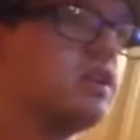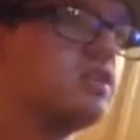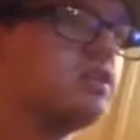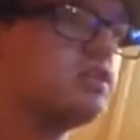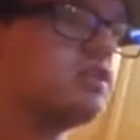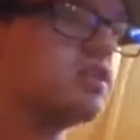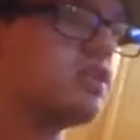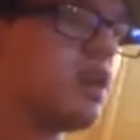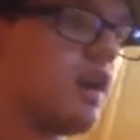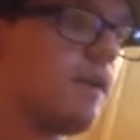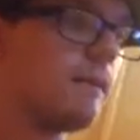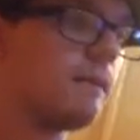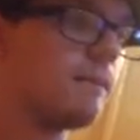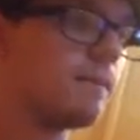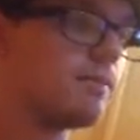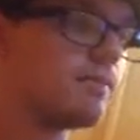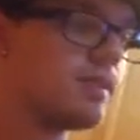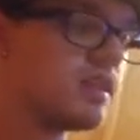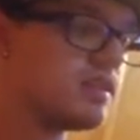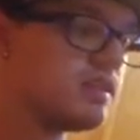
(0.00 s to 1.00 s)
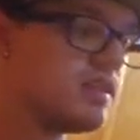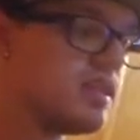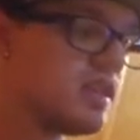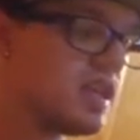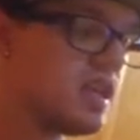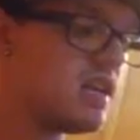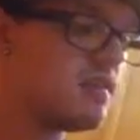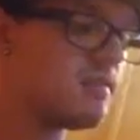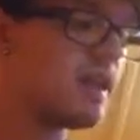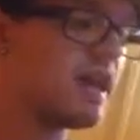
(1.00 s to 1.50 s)
So the
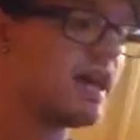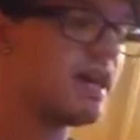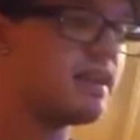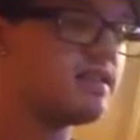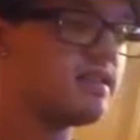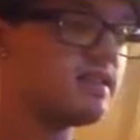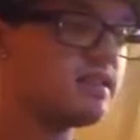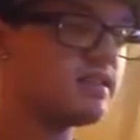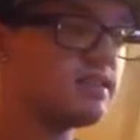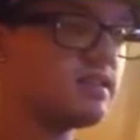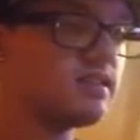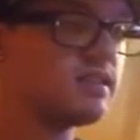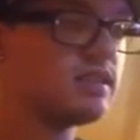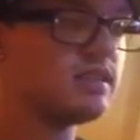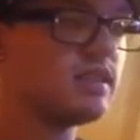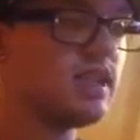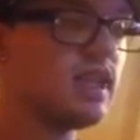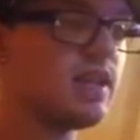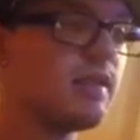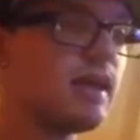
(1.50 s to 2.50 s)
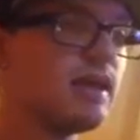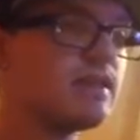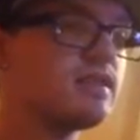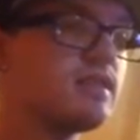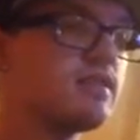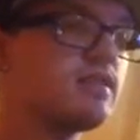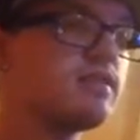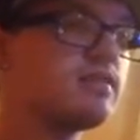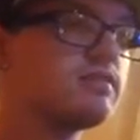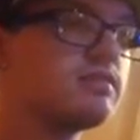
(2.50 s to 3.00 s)
team has
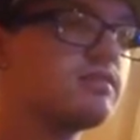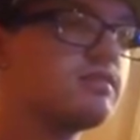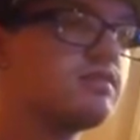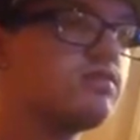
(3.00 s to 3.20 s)
to